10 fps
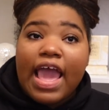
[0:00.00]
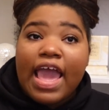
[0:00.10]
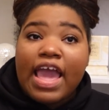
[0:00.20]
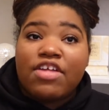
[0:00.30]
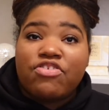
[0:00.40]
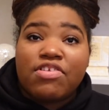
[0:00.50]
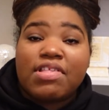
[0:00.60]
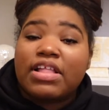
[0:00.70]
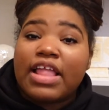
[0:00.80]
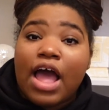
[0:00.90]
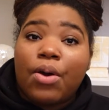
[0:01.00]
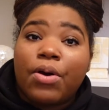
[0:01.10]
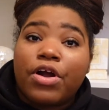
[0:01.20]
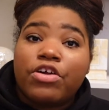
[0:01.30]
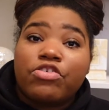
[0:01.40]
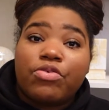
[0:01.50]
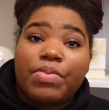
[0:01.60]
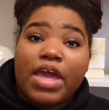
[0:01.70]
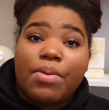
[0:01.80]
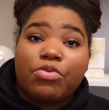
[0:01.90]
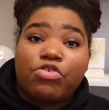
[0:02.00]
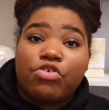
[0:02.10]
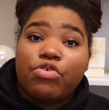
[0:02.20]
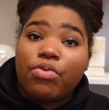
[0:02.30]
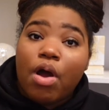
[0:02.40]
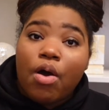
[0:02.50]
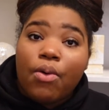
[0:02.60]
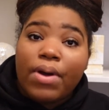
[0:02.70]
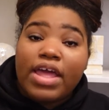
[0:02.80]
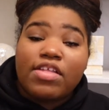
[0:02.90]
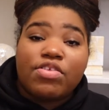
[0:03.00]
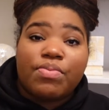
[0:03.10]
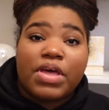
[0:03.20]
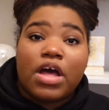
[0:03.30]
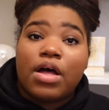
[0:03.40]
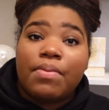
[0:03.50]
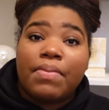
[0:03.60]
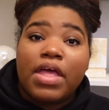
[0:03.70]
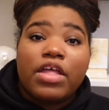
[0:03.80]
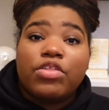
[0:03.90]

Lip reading: and just allow her to be able to grow and to become